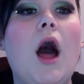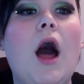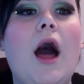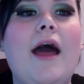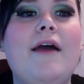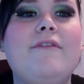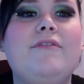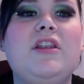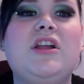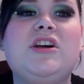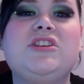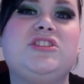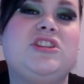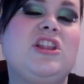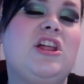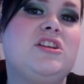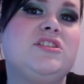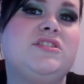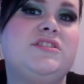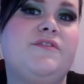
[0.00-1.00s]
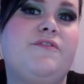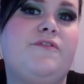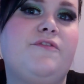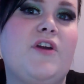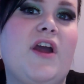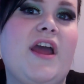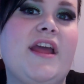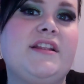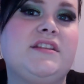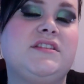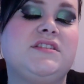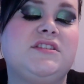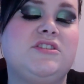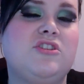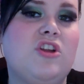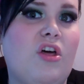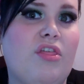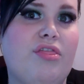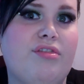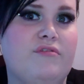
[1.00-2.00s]
I've lost lots of friends,
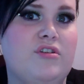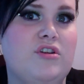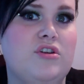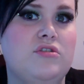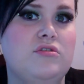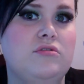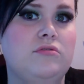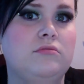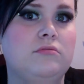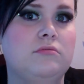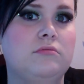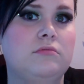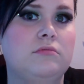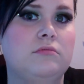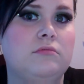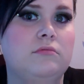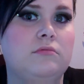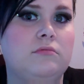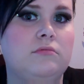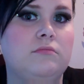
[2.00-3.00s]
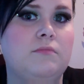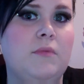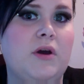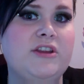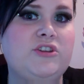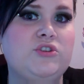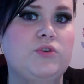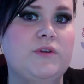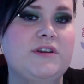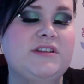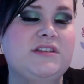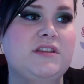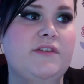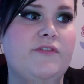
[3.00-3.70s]
not through my choice.